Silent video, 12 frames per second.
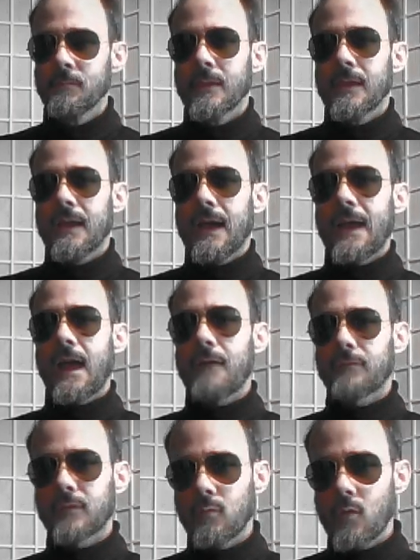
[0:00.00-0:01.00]
and
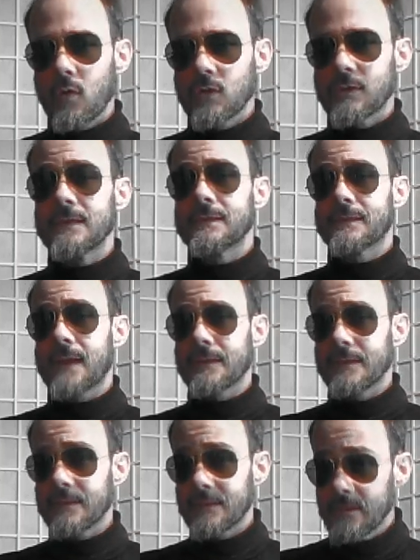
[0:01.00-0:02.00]
afterwards he
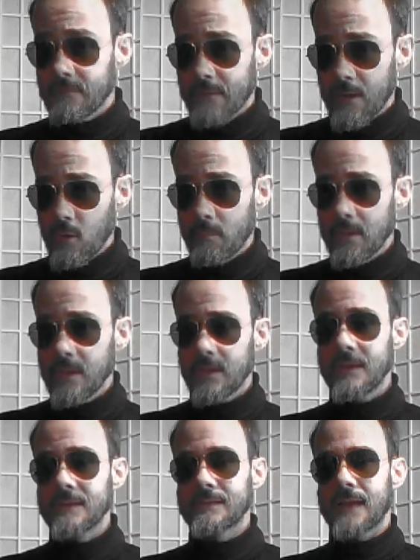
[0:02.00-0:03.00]
started developing
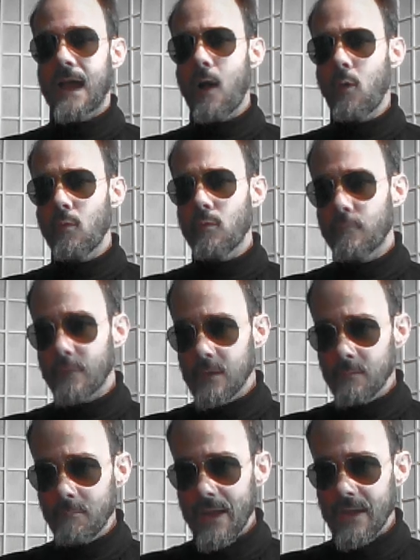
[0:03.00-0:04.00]
his own
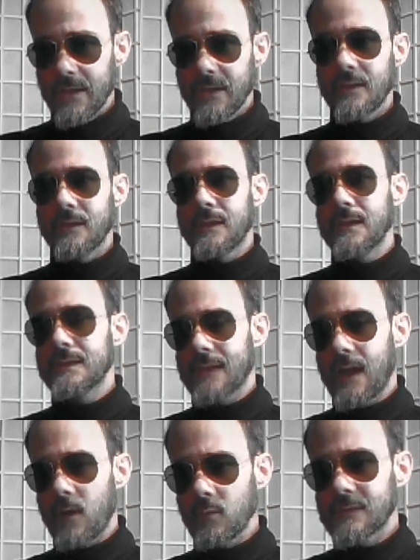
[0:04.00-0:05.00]
filmmaking, his
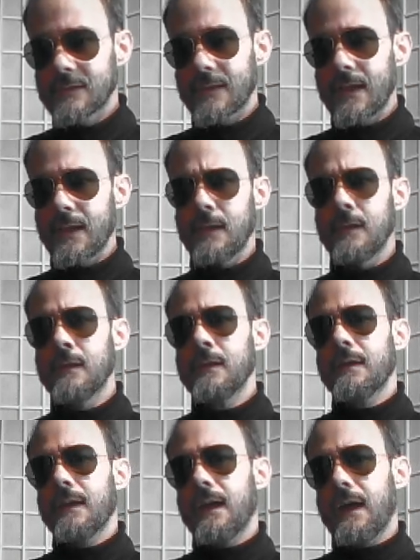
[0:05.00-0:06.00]
own style,
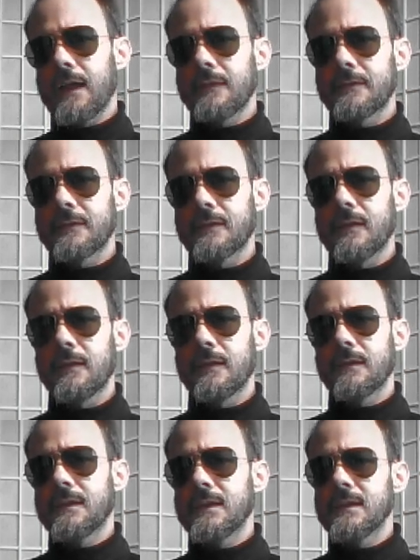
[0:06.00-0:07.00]
and
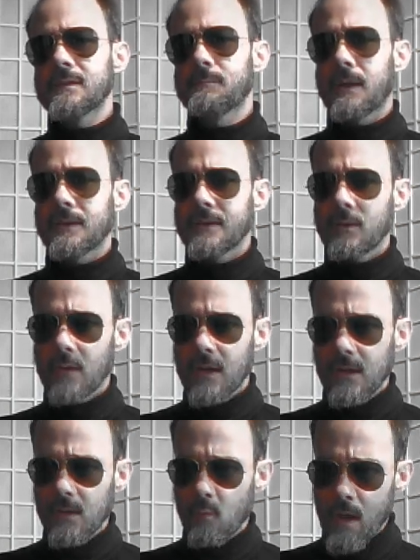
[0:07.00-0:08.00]
he's
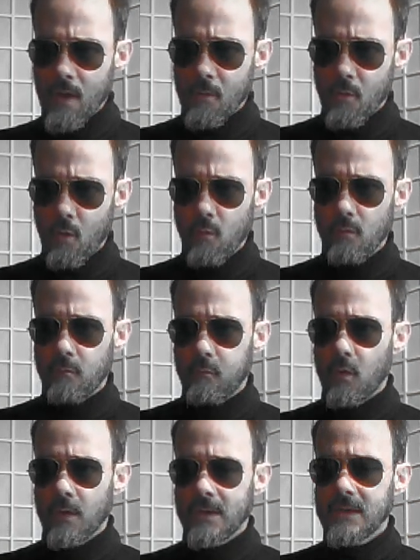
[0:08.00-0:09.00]
particularly well known
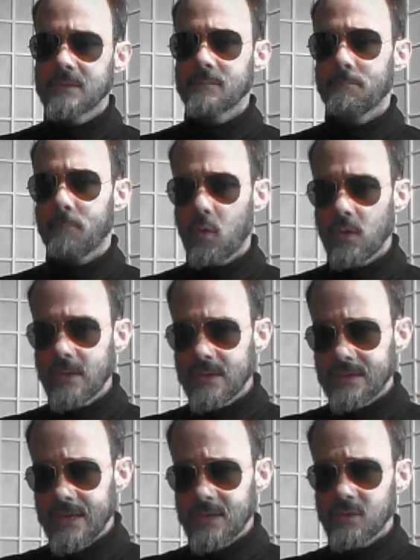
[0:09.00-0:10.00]
for his
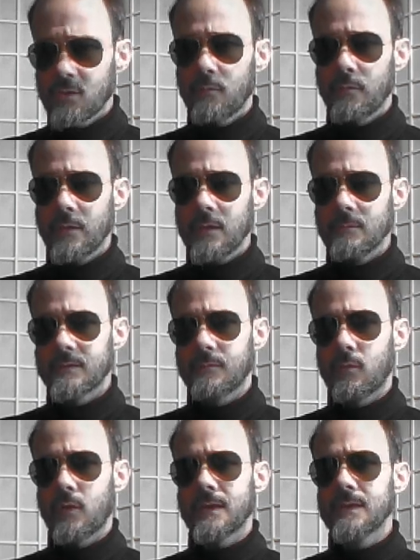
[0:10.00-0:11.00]
polizziesco films,
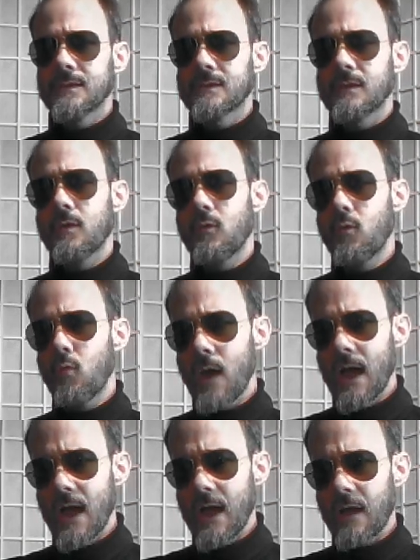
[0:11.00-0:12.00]
for his
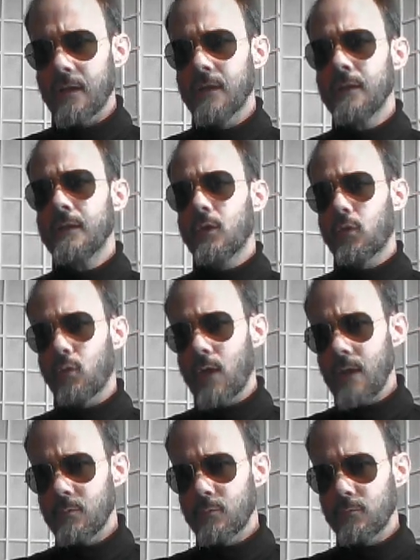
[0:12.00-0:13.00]
noir
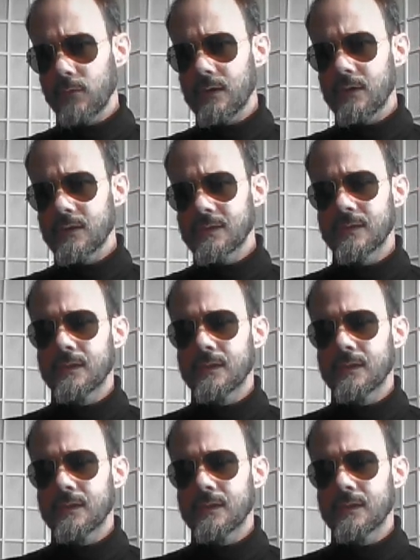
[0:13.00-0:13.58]
crime thrillers